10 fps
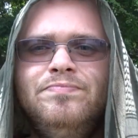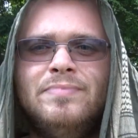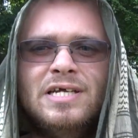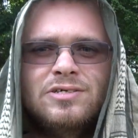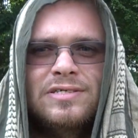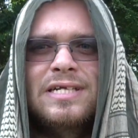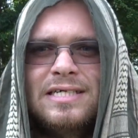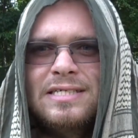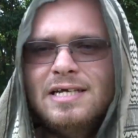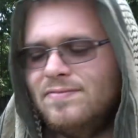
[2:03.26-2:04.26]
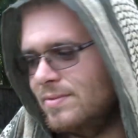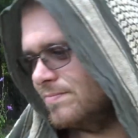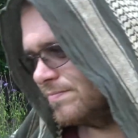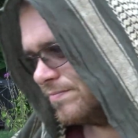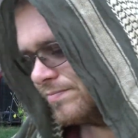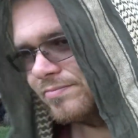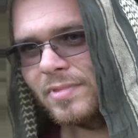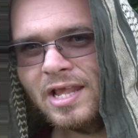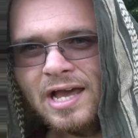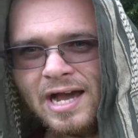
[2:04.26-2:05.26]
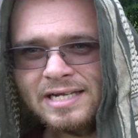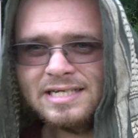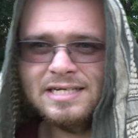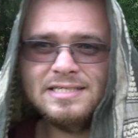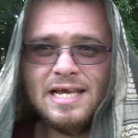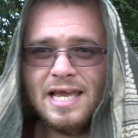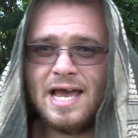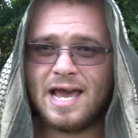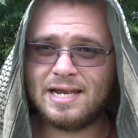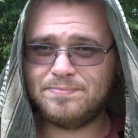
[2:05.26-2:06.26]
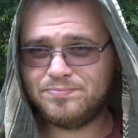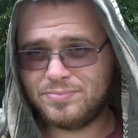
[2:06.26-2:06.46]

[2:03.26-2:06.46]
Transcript: make sure it's nice and even. I tend to take a hat